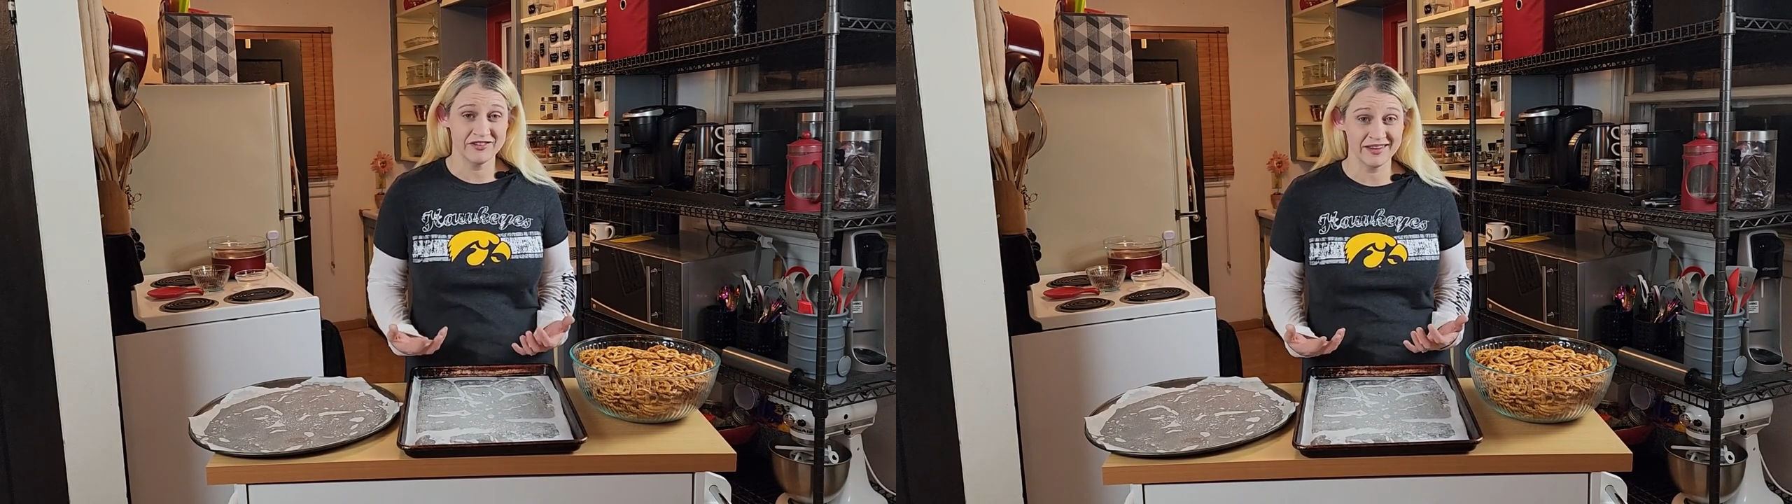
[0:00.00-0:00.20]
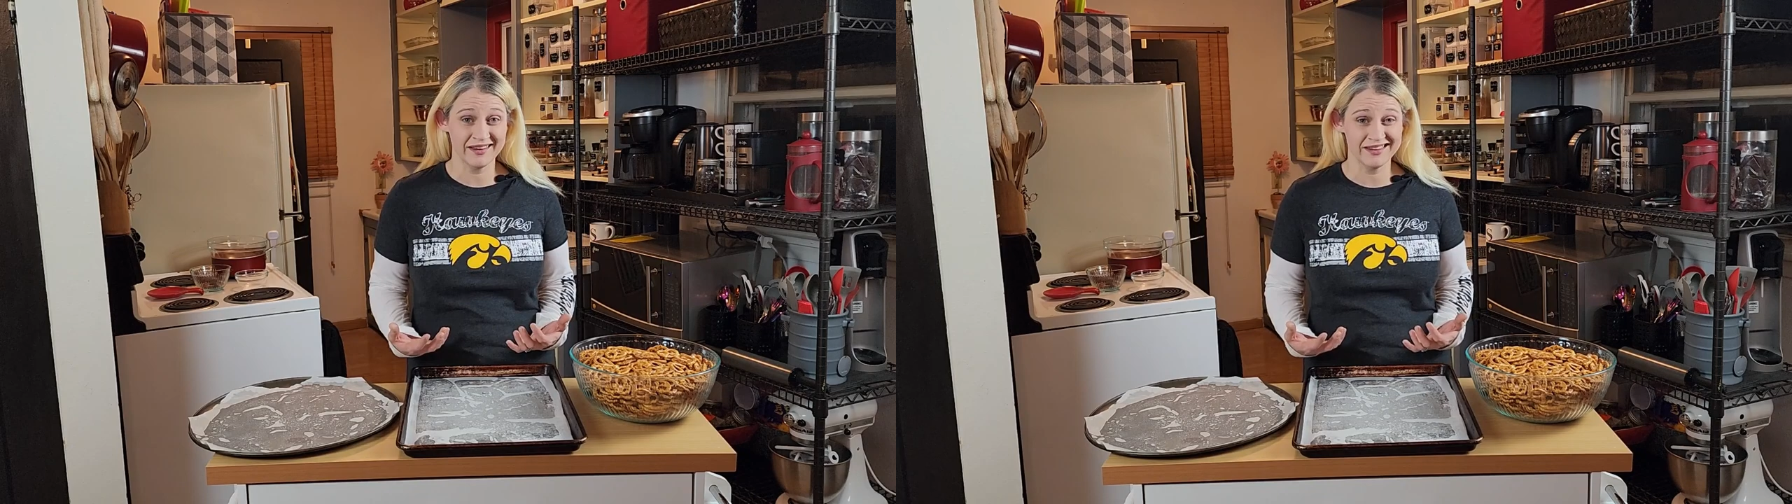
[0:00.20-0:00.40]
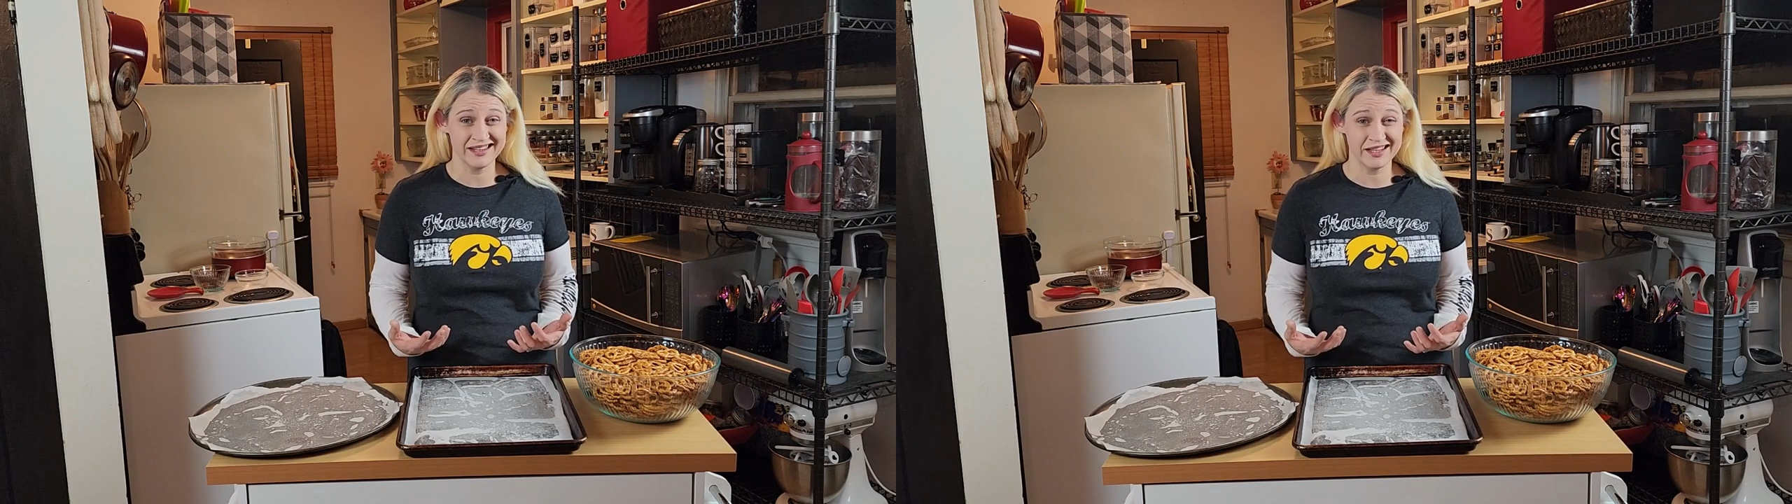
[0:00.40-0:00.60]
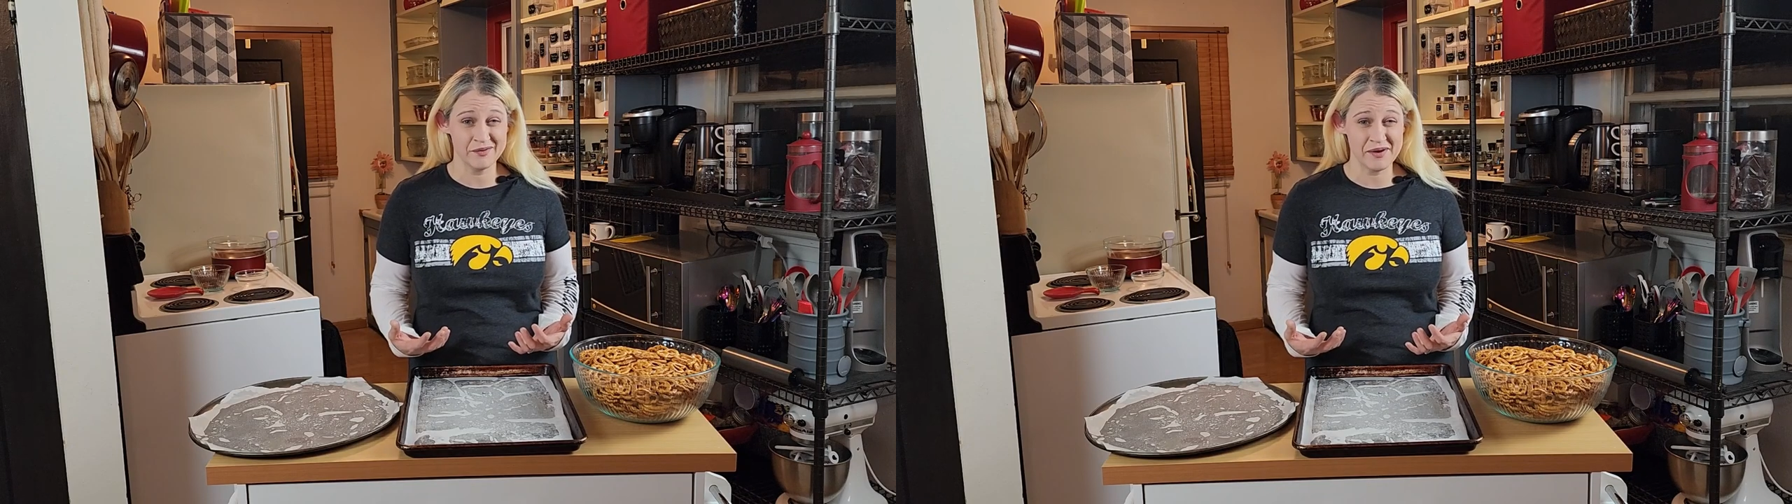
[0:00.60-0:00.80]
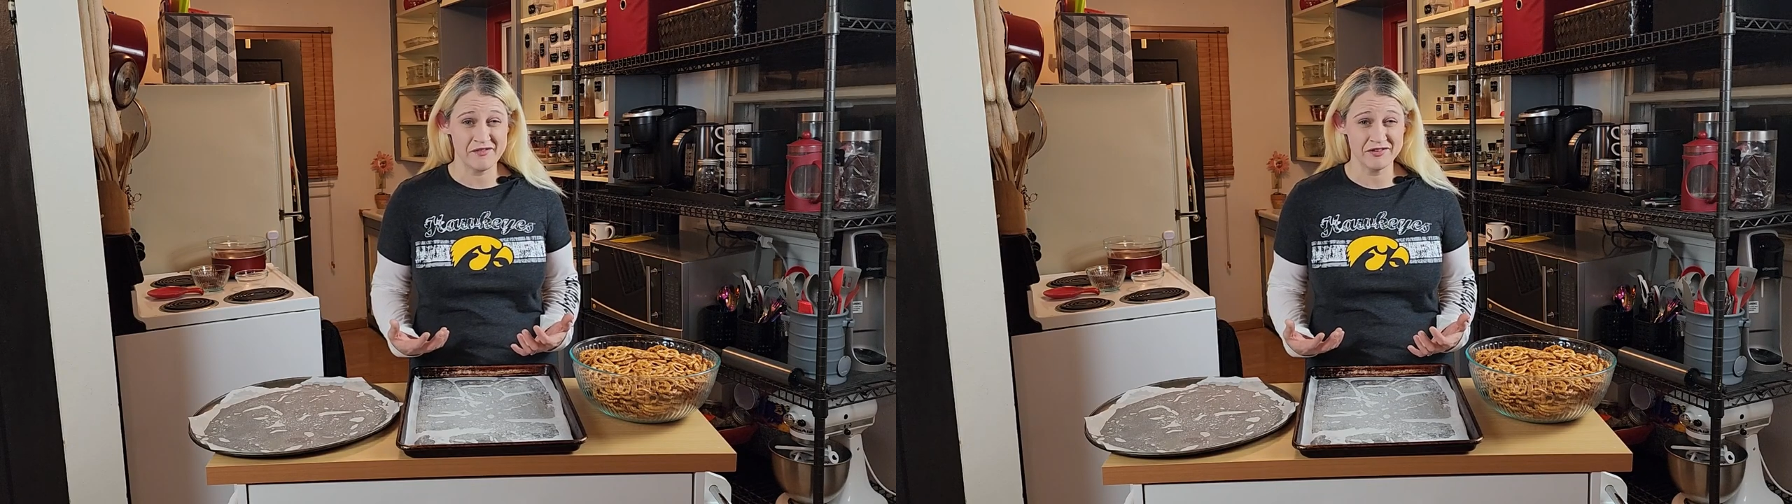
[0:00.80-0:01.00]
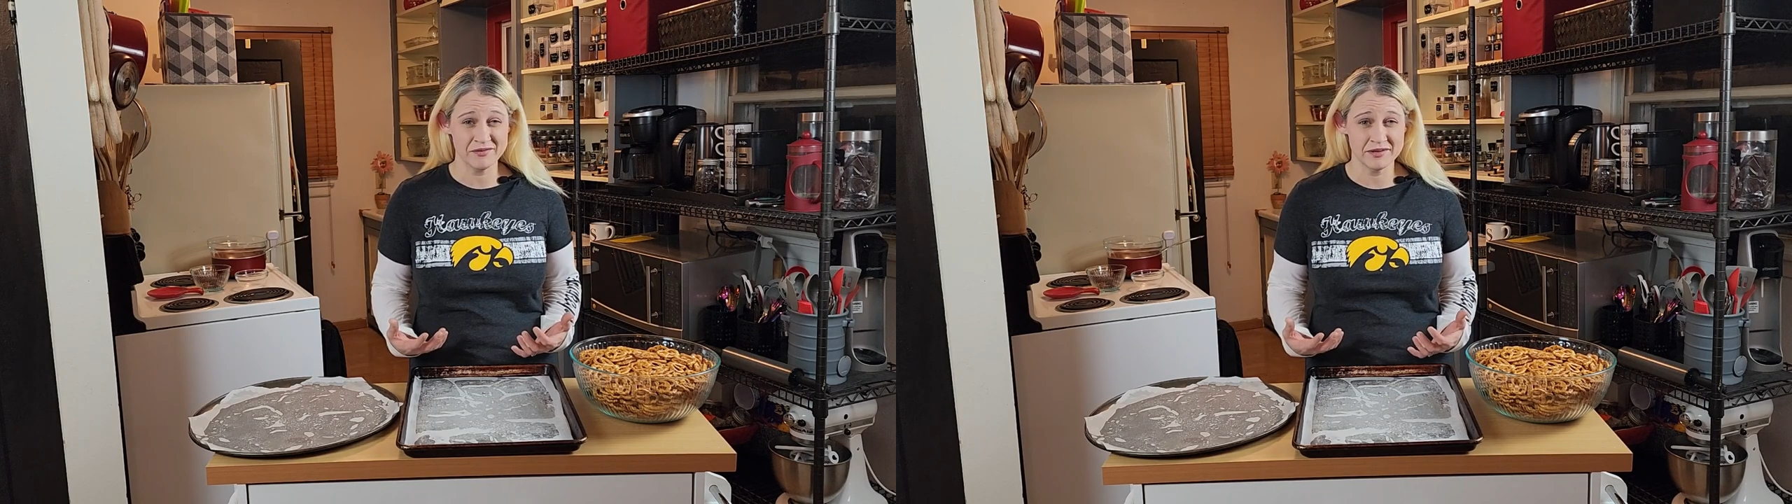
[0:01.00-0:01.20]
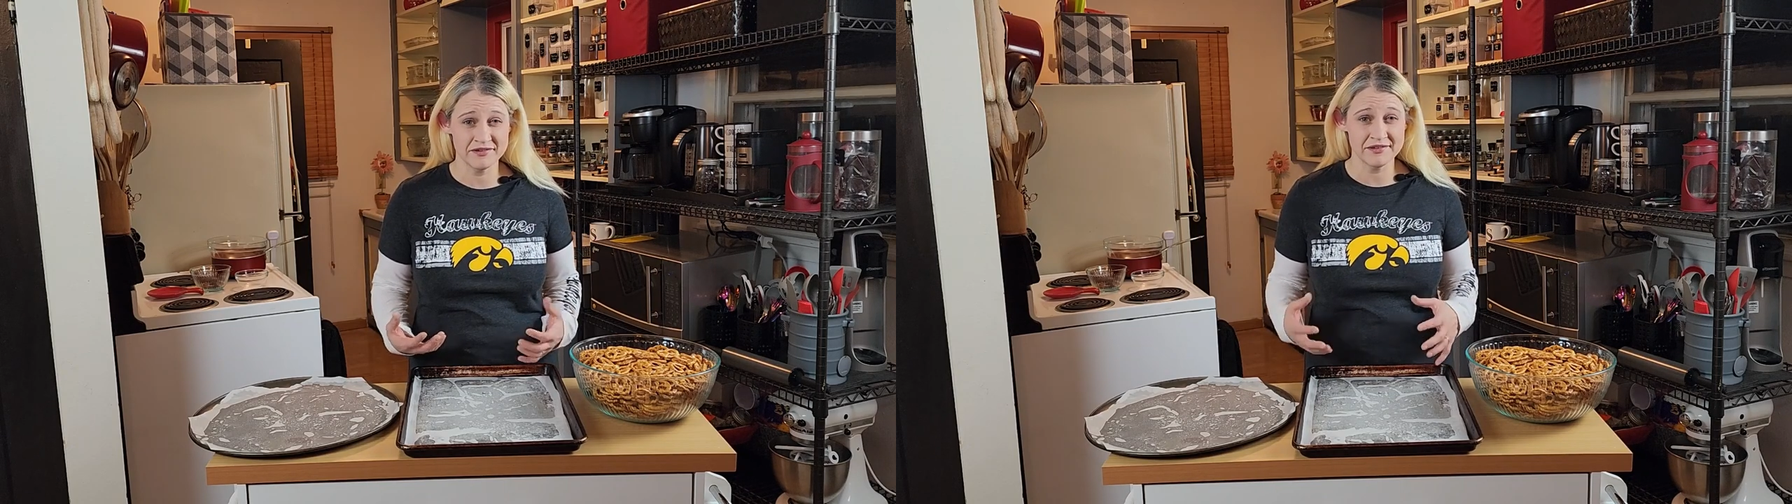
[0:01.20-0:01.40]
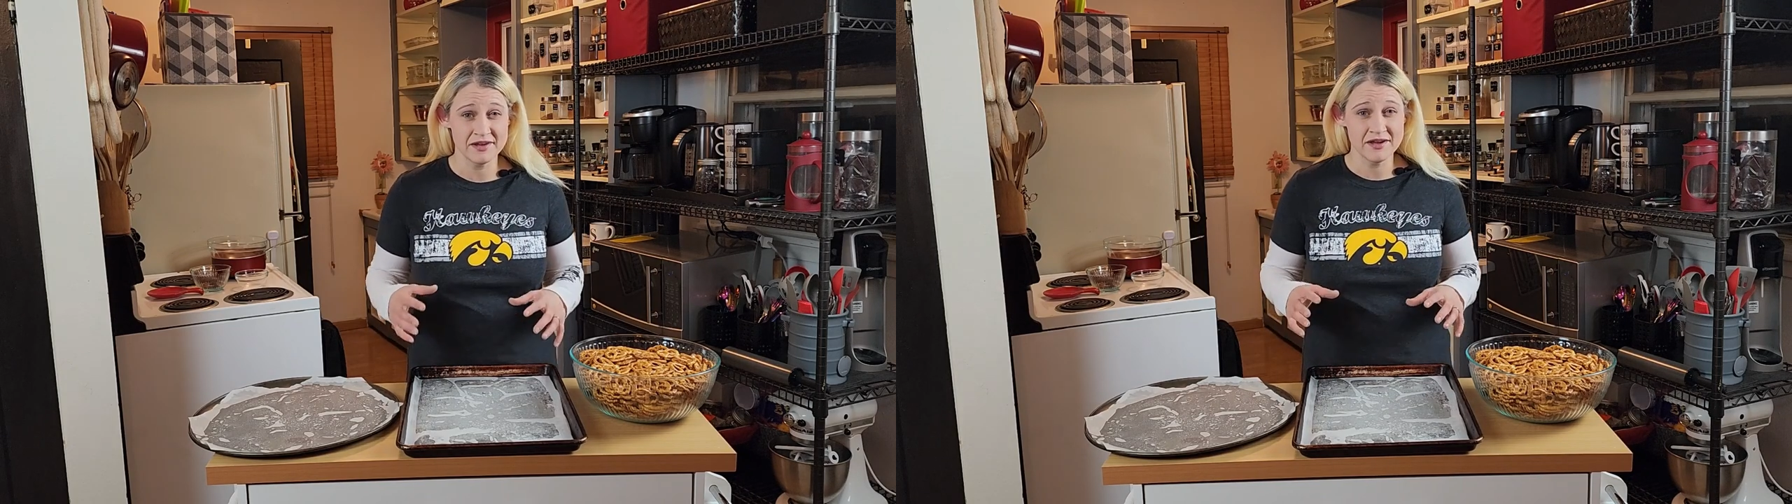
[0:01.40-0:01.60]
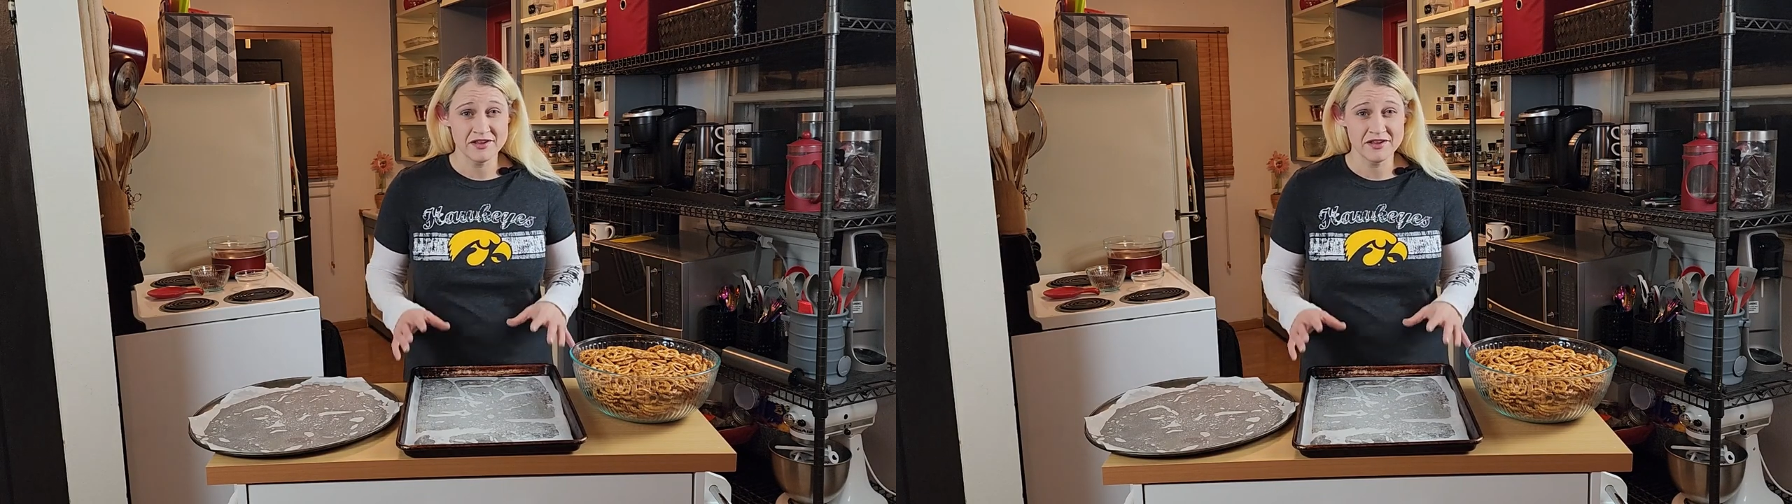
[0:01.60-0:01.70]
feel like cleaning up afterwards,